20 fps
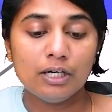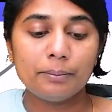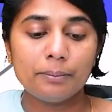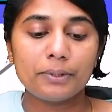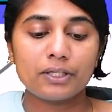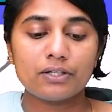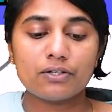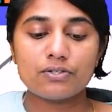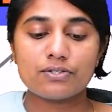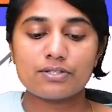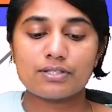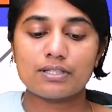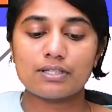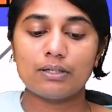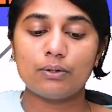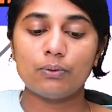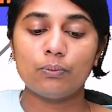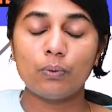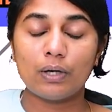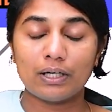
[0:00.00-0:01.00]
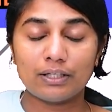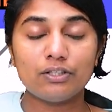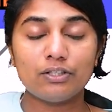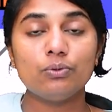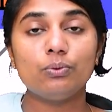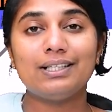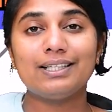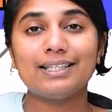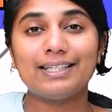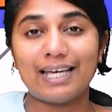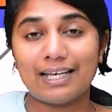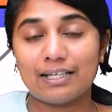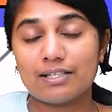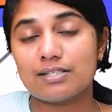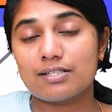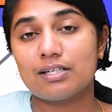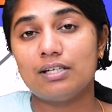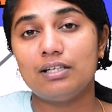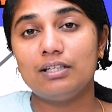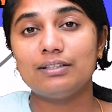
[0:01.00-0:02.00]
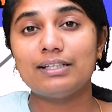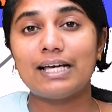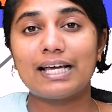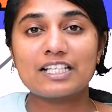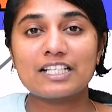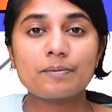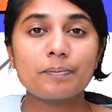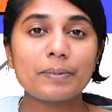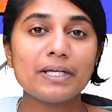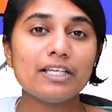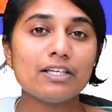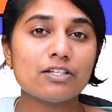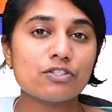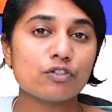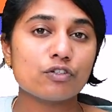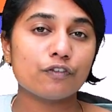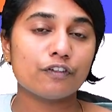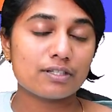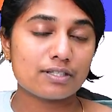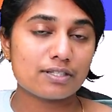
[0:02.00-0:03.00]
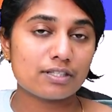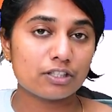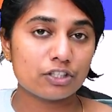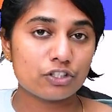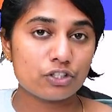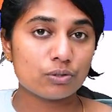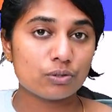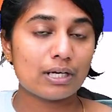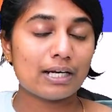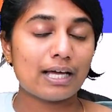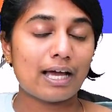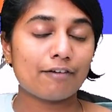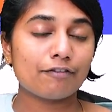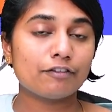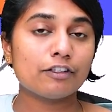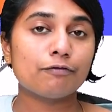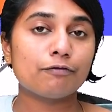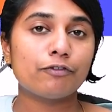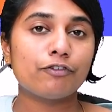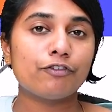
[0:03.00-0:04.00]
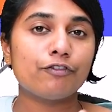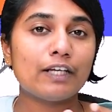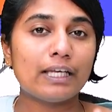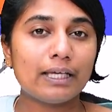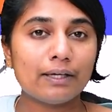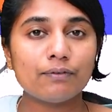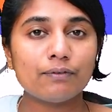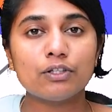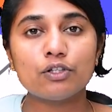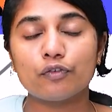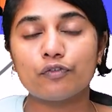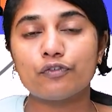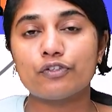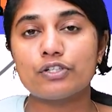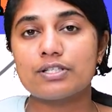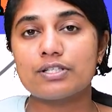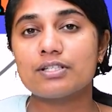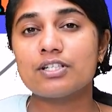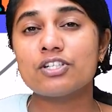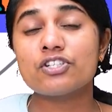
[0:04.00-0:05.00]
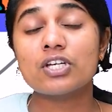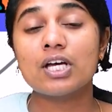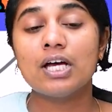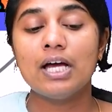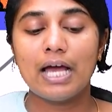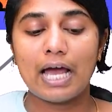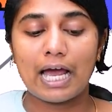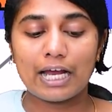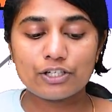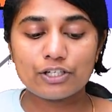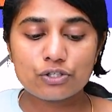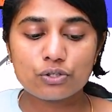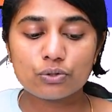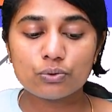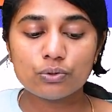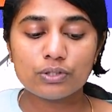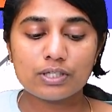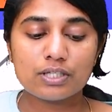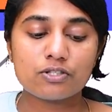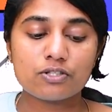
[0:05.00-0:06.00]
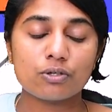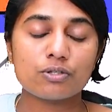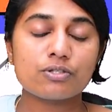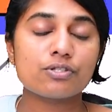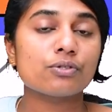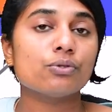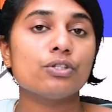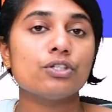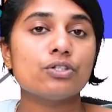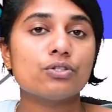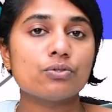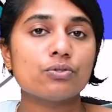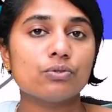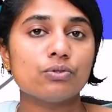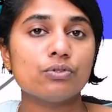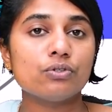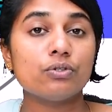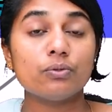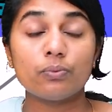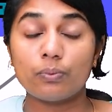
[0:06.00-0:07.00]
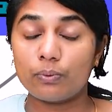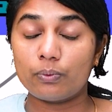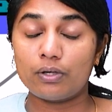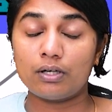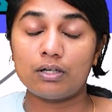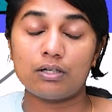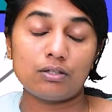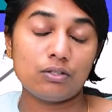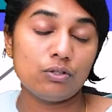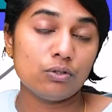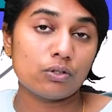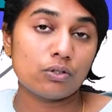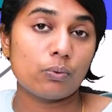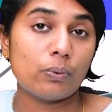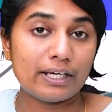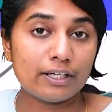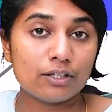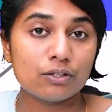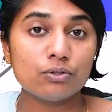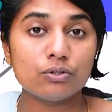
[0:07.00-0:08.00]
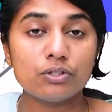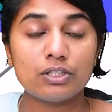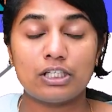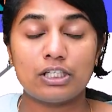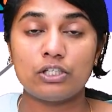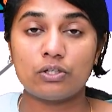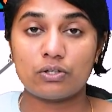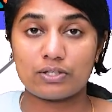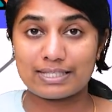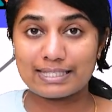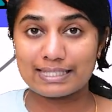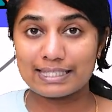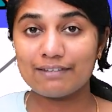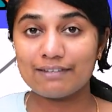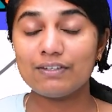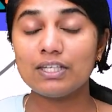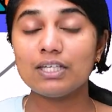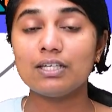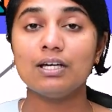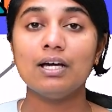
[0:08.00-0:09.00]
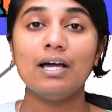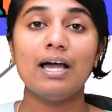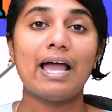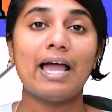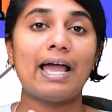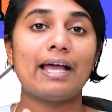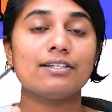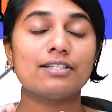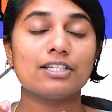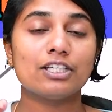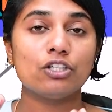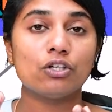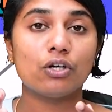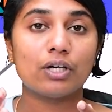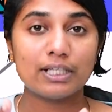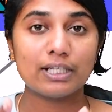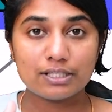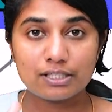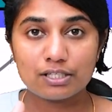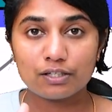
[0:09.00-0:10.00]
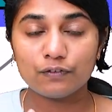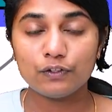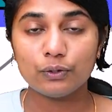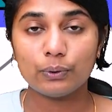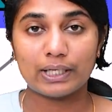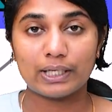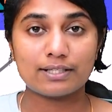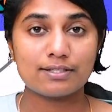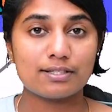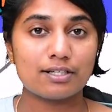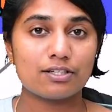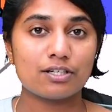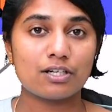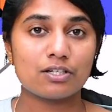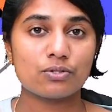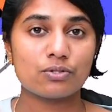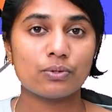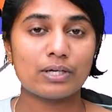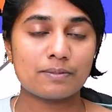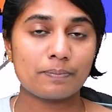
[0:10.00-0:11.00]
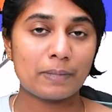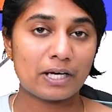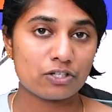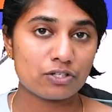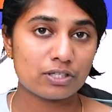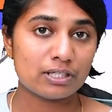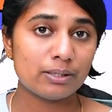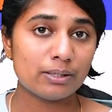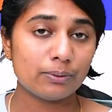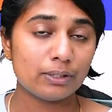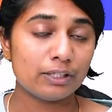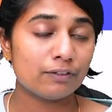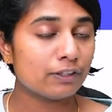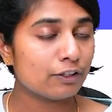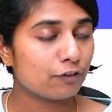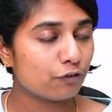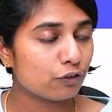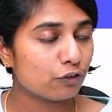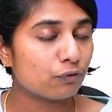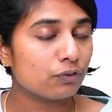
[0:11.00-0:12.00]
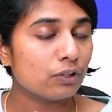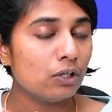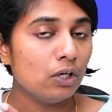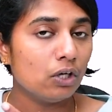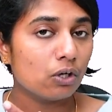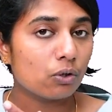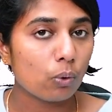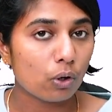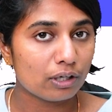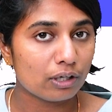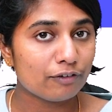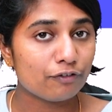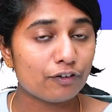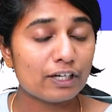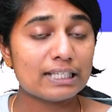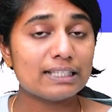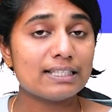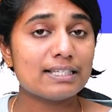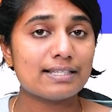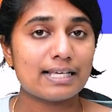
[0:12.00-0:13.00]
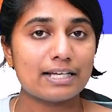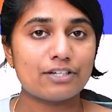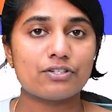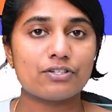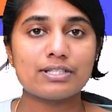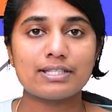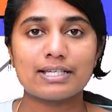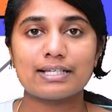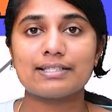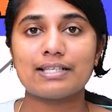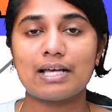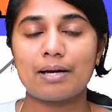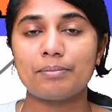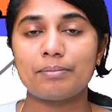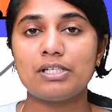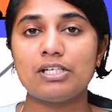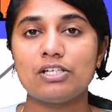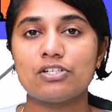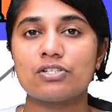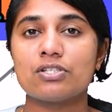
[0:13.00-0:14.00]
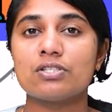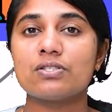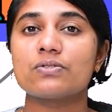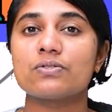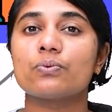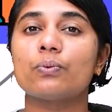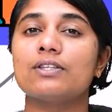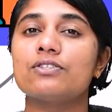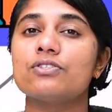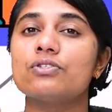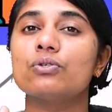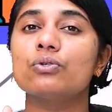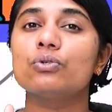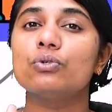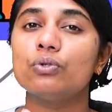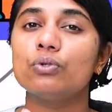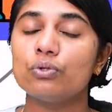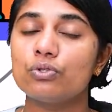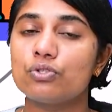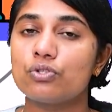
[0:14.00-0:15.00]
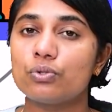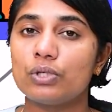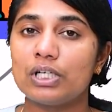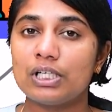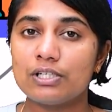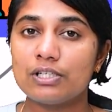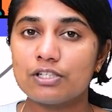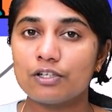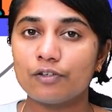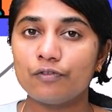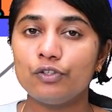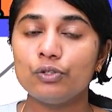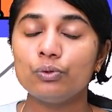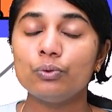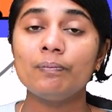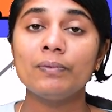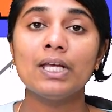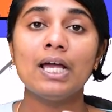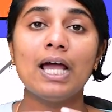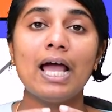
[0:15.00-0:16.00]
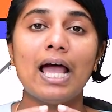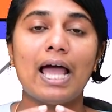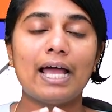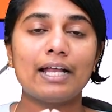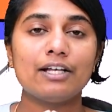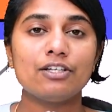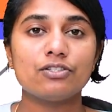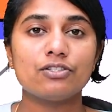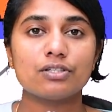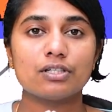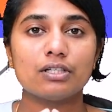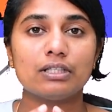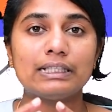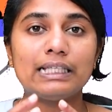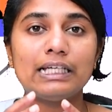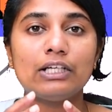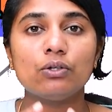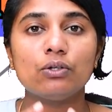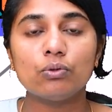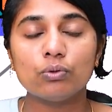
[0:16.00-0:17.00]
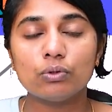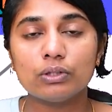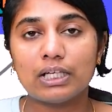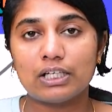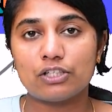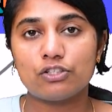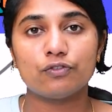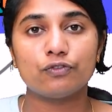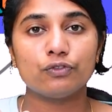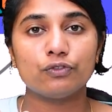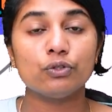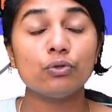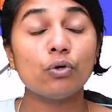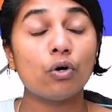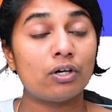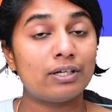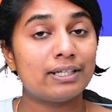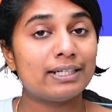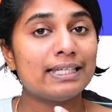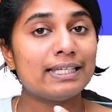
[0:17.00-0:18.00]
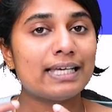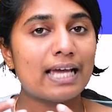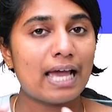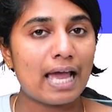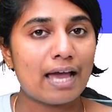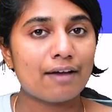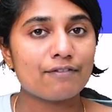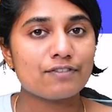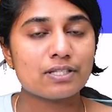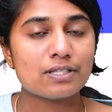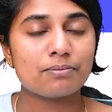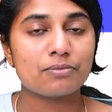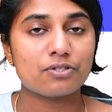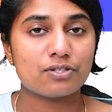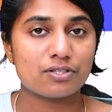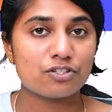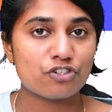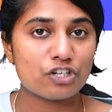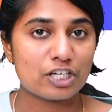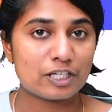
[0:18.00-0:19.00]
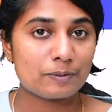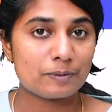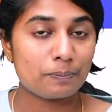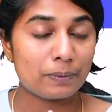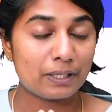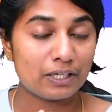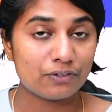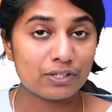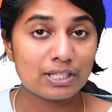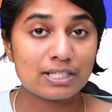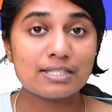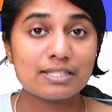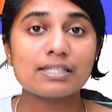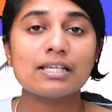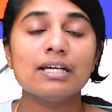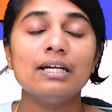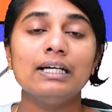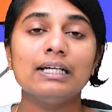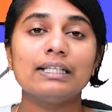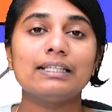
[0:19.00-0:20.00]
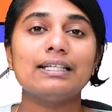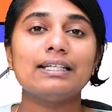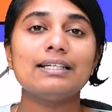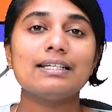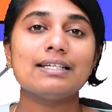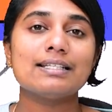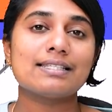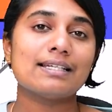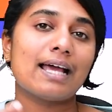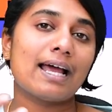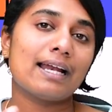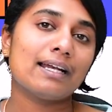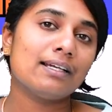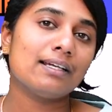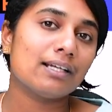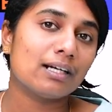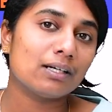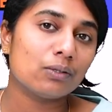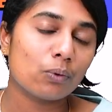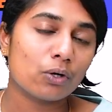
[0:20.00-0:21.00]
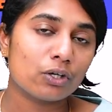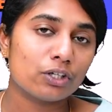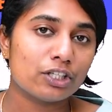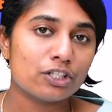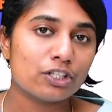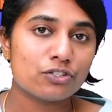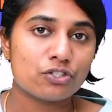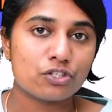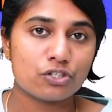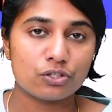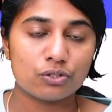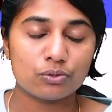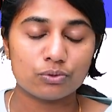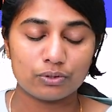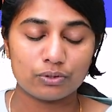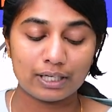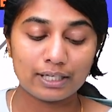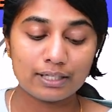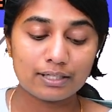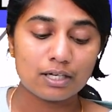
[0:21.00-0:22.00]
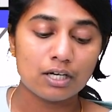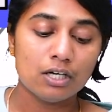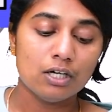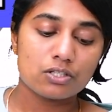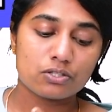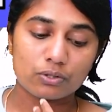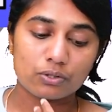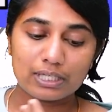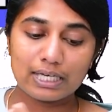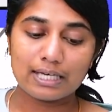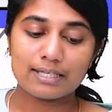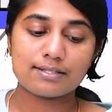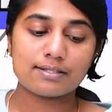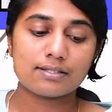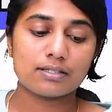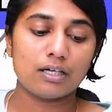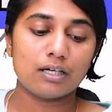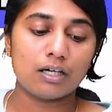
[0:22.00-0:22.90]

because one, you will get the experience of a research, you'll have the flavor of research, and two, it's also going to look very good in your CV and in your interview, etc. So especially even if you've qualified these entrance examinations, once you go to interview and they know that you already have some research experience, then it's an added advantage to you, right? So yes,